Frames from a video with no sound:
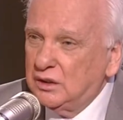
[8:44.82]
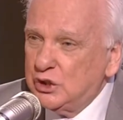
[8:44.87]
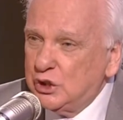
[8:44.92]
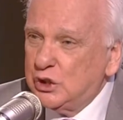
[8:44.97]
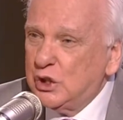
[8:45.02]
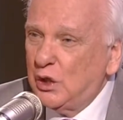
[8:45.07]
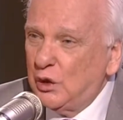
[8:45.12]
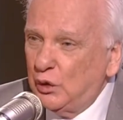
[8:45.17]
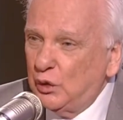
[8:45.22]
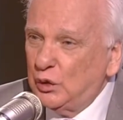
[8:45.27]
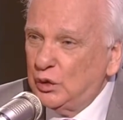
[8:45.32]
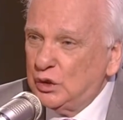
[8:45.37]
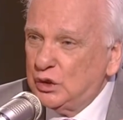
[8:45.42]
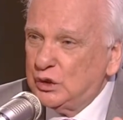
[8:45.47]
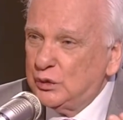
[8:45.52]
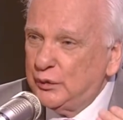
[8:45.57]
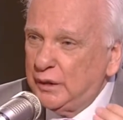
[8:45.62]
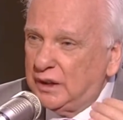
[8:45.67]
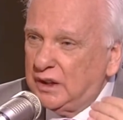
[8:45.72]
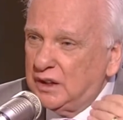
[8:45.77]

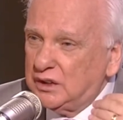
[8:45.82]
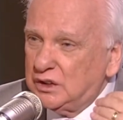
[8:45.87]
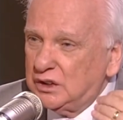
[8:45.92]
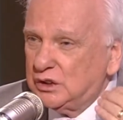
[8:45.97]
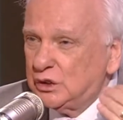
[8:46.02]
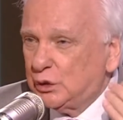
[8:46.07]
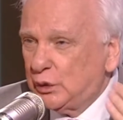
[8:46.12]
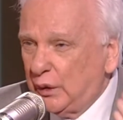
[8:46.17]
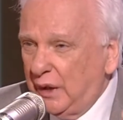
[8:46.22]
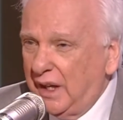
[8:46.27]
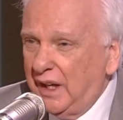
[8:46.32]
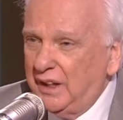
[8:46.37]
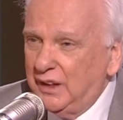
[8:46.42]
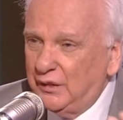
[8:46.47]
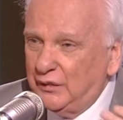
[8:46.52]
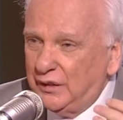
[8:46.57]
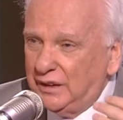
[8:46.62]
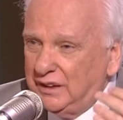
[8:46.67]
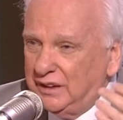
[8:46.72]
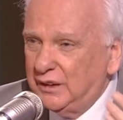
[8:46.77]
shows, because it's
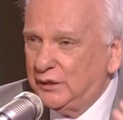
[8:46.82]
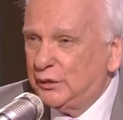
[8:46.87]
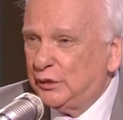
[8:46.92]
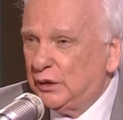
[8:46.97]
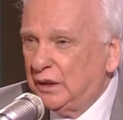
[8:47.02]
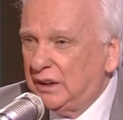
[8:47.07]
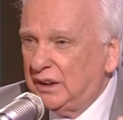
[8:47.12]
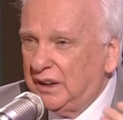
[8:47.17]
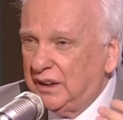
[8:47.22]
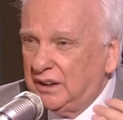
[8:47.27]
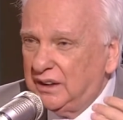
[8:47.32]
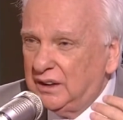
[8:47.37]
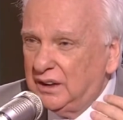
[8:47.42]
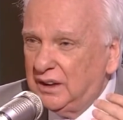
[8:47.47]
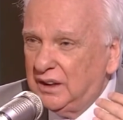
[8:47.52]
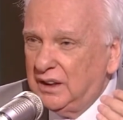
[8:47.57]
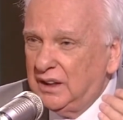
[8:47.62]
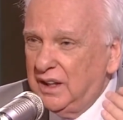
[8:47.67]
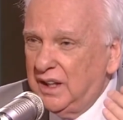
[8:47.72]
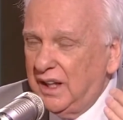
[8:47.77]
creative and different
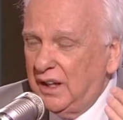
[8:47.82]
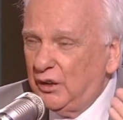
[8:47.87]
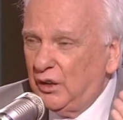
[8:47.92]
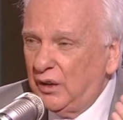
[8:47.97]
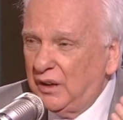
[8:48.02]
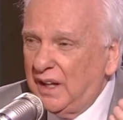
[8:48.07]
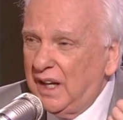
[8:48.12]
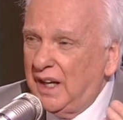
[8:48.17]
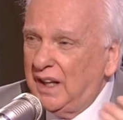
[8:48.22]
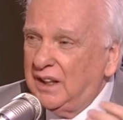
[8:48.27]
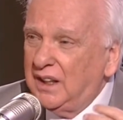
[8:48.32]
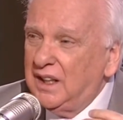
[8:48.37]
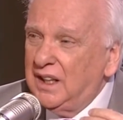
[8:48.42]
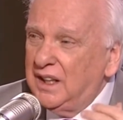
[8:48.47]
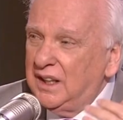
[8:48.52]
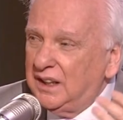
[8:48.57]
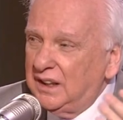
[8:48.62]
and all that,